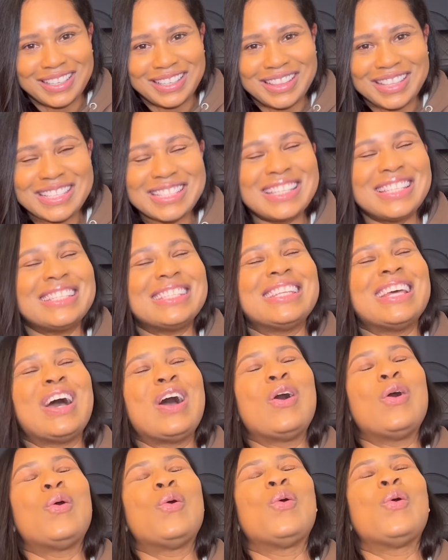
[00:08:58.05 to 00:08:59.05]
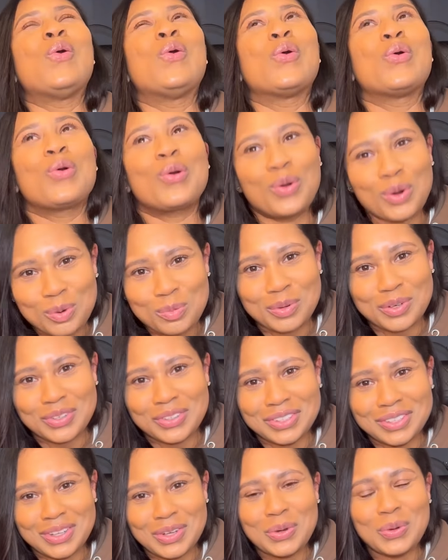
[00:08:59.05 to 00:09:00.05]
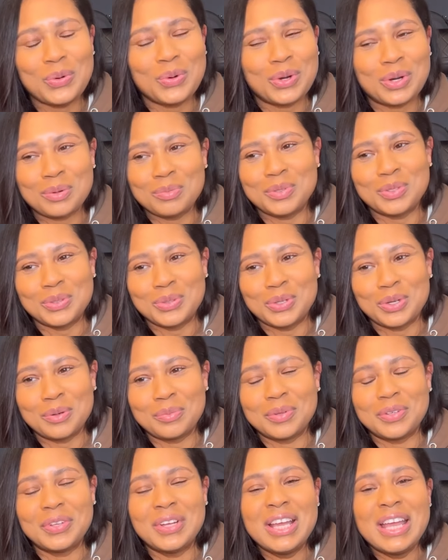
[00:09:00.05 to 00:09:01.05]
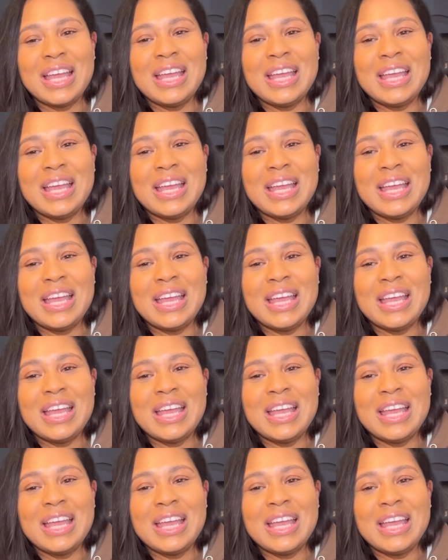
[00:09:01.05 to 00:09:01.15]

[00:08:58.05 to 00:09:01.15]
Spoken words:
This is horrible, horrible, horrible.